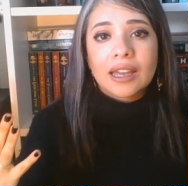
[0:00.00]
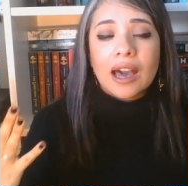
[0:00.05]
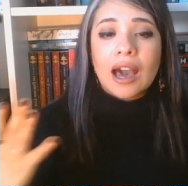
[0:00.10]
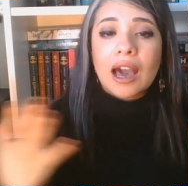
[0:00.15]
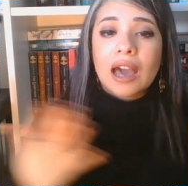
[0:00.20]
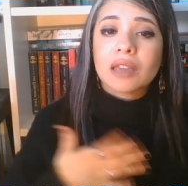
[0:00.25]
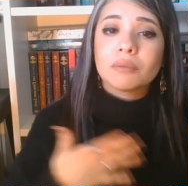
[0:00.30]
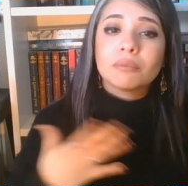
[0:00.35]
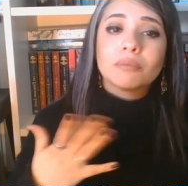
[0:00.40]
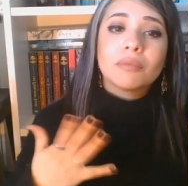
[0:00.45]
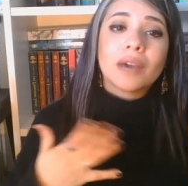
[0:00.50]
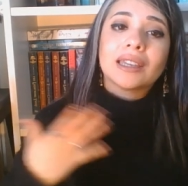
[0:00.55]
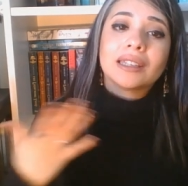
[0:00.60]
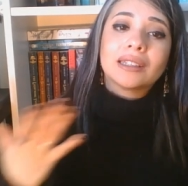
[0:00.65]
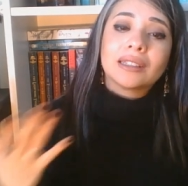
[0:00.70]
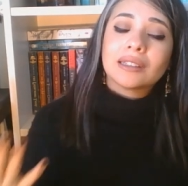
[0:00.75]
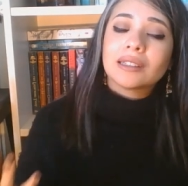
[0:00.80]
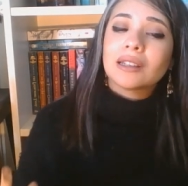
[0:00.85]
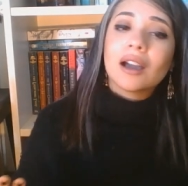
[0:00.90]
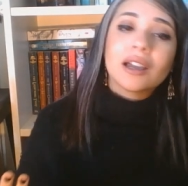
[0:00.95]
I
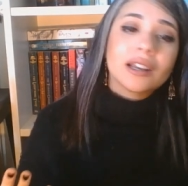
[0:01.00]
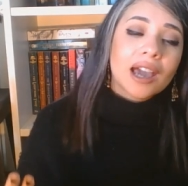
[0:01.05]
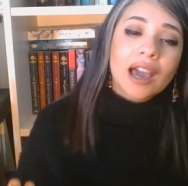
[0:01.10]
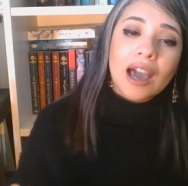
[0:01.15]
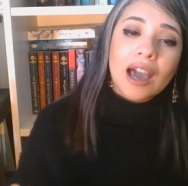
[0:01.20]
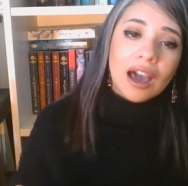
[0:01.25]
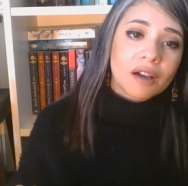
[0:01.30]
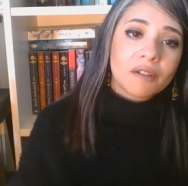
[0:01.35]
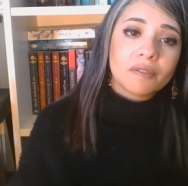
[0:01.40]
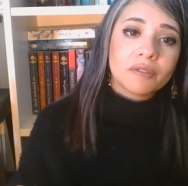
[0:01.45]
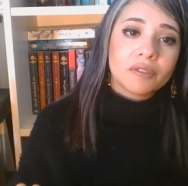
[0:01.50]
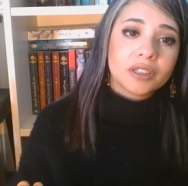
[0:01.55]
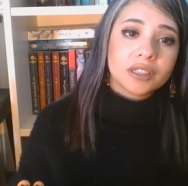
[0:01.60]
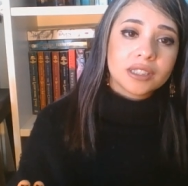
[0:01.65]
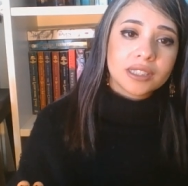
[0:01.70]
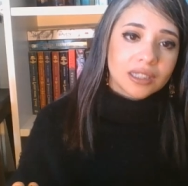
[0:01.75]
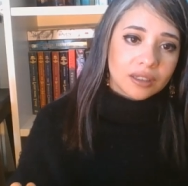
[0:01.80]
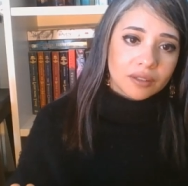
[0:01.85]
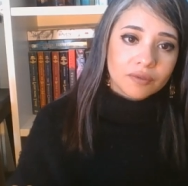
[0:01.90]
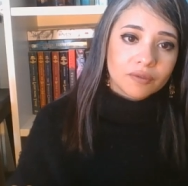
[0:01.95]
might not have the
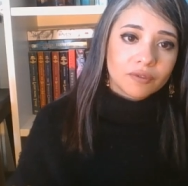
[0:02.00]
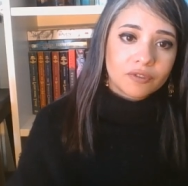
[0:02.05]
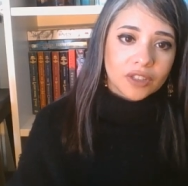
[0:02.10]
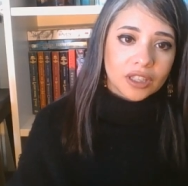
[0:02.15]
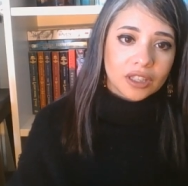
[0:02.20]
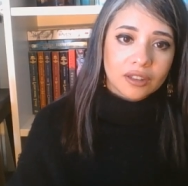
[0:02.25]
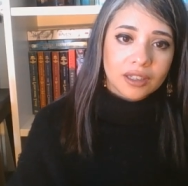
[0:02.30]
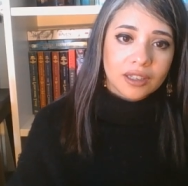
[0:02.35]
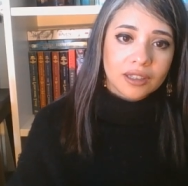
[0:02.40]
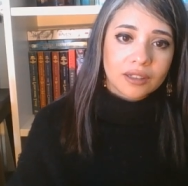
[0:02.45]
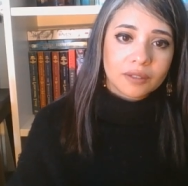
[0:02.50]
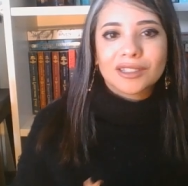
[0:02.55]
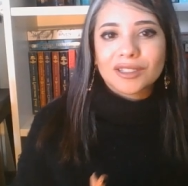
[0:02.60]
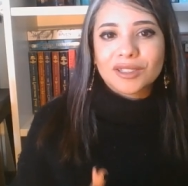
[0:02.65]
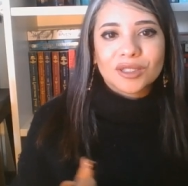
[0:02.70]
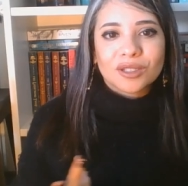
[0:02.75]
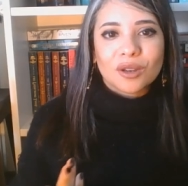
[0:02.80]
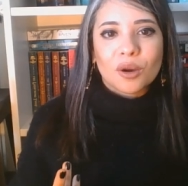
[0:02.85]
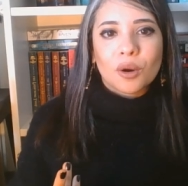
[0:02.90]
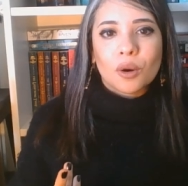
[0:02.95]
same feeling.
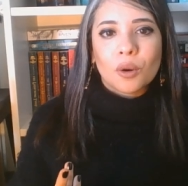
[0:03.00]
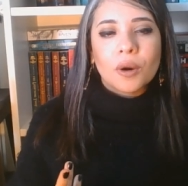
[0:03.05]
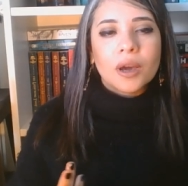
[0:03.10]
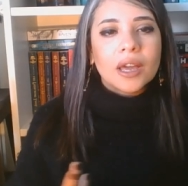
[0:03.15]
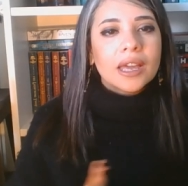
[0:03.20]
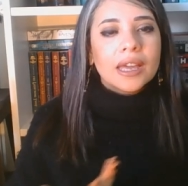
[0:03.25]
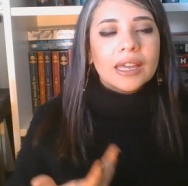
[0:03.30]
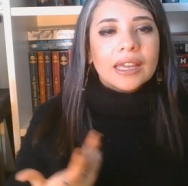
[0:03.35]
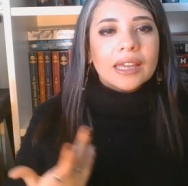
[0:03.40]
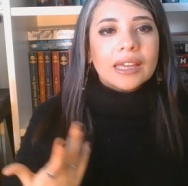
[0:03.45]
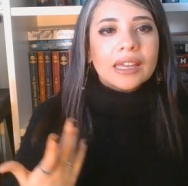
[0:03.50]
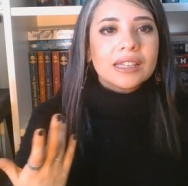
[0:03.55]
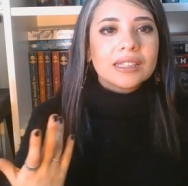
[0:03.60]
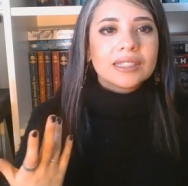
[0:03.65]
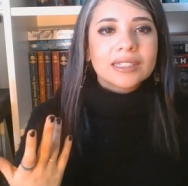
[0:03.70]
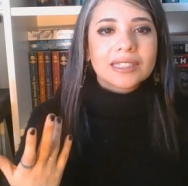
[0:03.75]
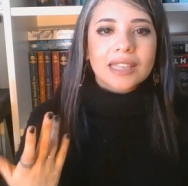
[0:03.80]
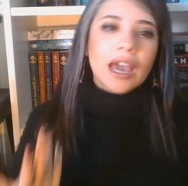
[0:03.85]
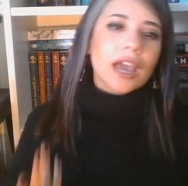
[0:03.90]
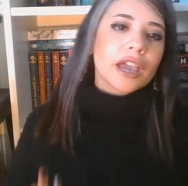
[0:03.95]
So
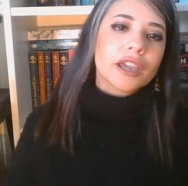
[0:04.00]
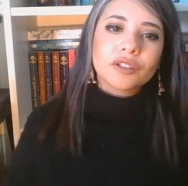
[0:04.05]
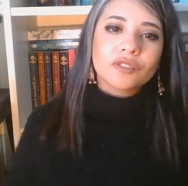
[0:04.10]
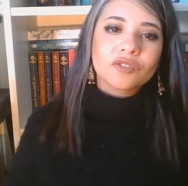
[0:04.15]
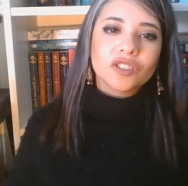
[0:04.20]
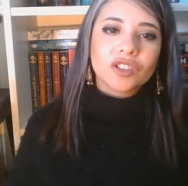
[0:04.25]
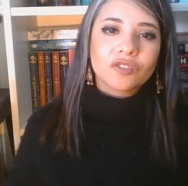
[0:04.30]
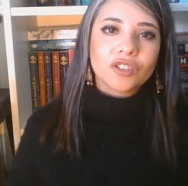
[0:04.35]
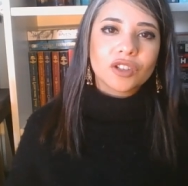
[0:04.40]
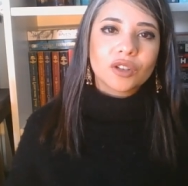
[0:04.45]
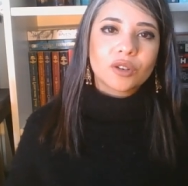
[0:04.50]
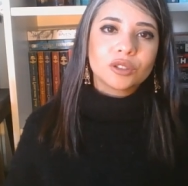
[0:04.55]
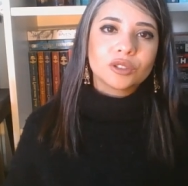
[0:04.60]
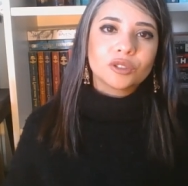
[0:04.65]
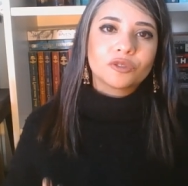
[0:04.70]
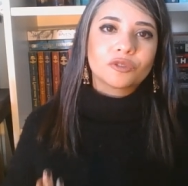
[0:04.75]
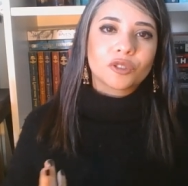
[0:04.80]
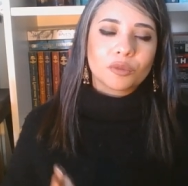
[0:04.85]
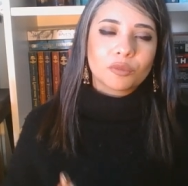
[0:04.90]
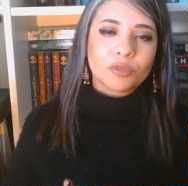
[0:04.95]
it's kind of difficult
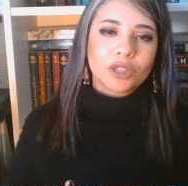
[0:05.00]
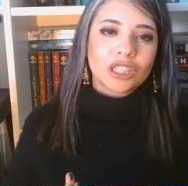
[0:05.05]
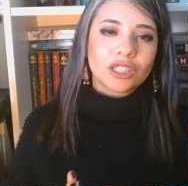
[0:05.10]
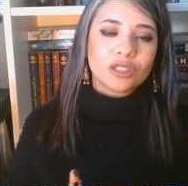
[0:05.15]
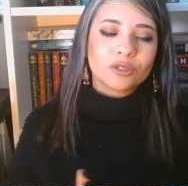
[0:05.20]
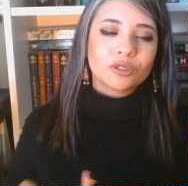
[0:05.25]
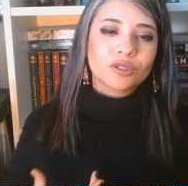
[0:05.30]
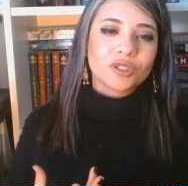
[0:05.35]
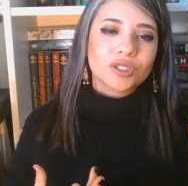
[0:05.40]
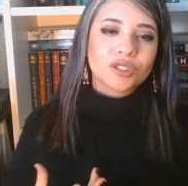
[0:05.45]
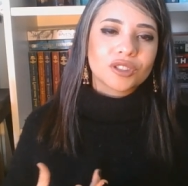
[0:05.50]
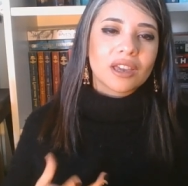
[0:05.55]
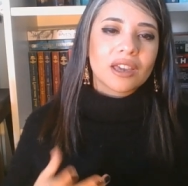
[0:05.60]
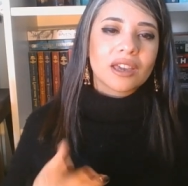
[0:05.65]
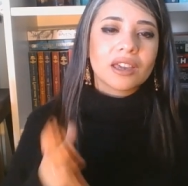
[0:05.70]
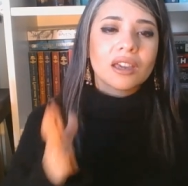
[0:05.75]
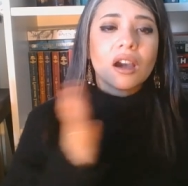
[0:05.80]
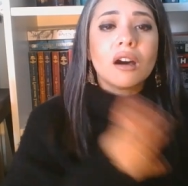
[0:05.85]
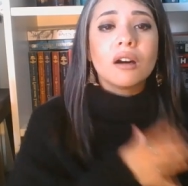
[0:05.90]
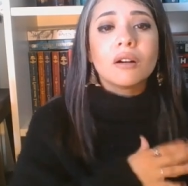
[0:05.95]
for me to
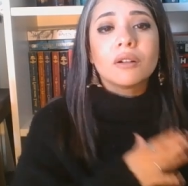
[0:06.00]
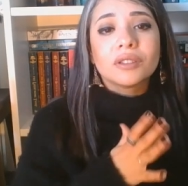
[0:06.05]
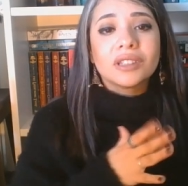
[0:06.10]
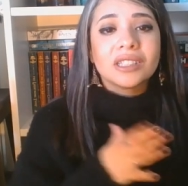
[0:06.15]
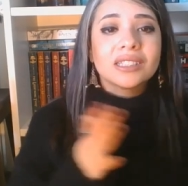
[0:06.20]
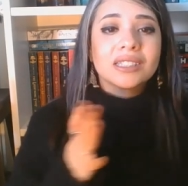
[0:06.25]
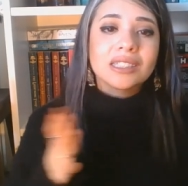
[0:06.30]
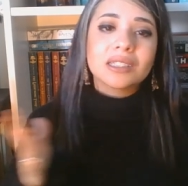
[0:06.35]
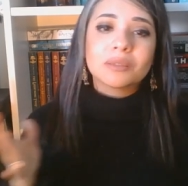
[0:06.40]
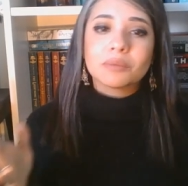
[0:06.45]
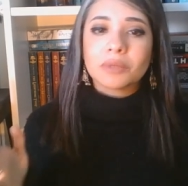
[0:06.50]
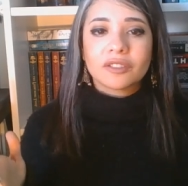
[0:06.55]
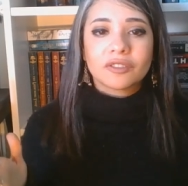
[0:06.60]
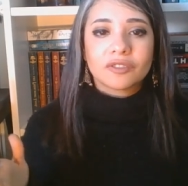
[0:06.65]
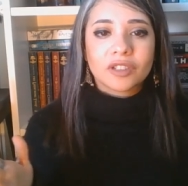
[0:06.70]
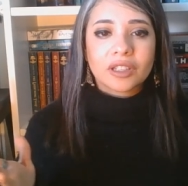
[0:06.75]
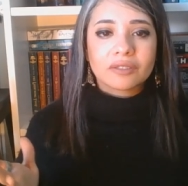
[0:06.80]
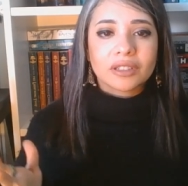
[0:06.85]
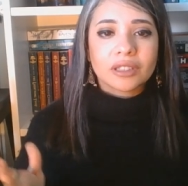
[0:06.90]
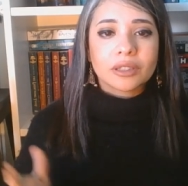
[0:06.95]
say, oh, this is my
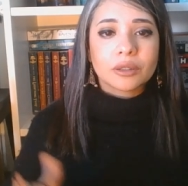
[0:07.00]
favorite